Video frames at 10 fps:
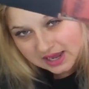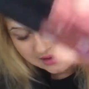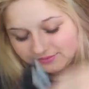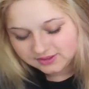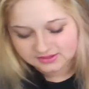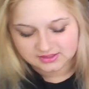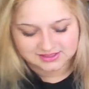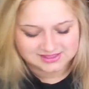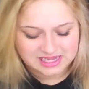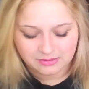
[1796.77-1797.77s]
have like the
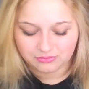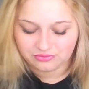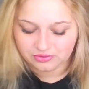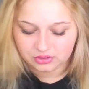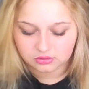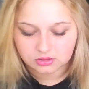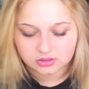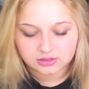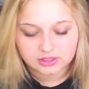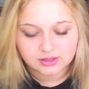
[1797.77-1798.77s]
same feel
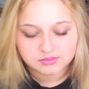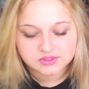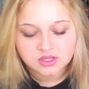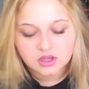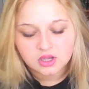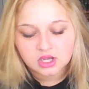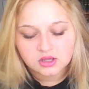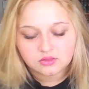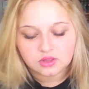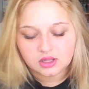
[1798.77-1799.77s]
on the lips.
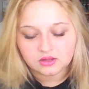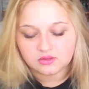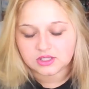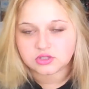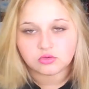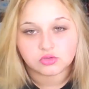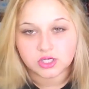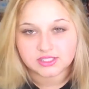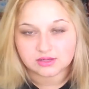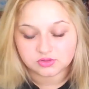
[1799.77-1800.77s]
They don't
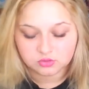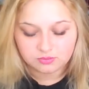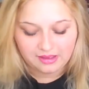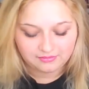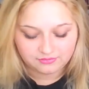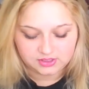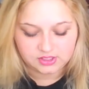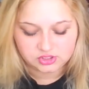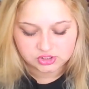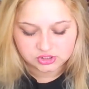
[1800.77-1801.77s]
dry down to a matte
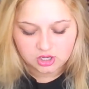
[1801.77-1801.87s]
finish,